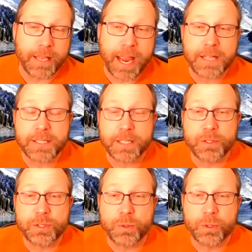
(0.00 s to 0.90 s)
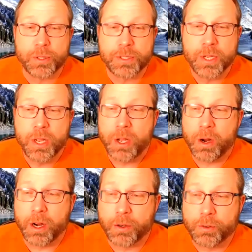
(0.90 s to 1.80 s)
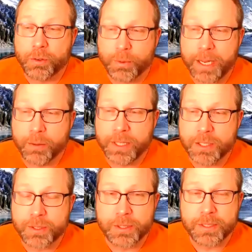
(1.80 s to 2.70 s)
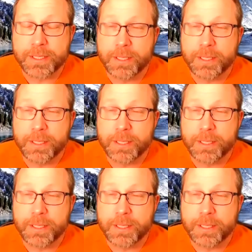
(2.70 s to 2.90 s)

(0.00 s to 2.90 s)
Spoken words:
asset stores are a great resource.